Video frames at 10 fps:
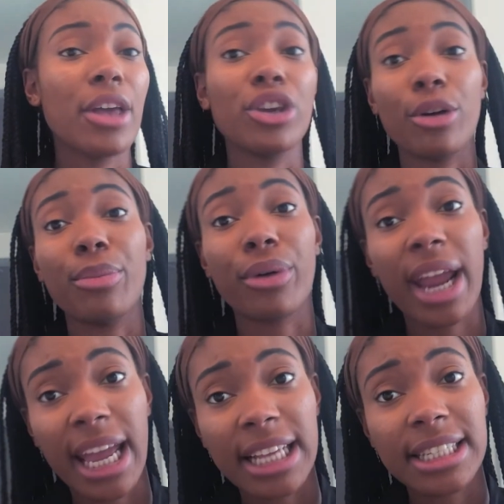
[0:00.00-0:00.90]
your
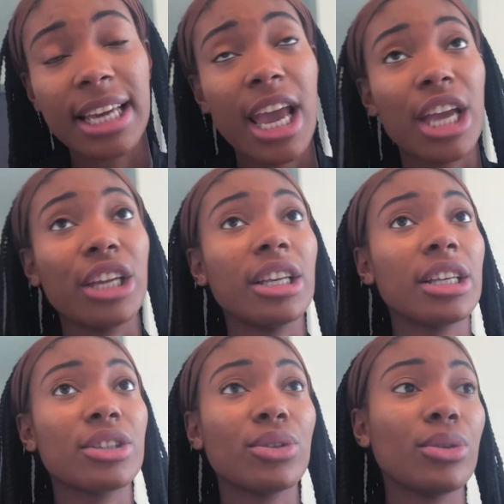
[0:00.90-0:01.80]
brand. You
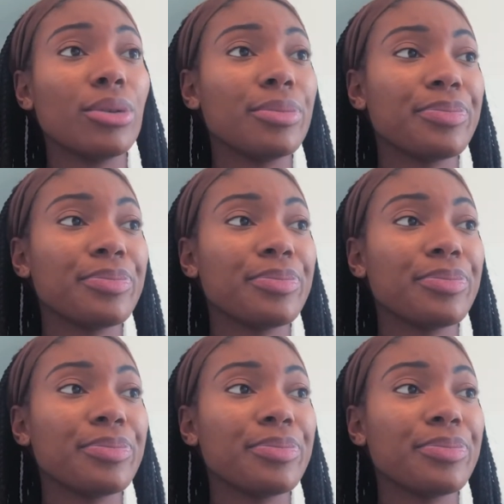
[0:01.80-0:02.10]
need to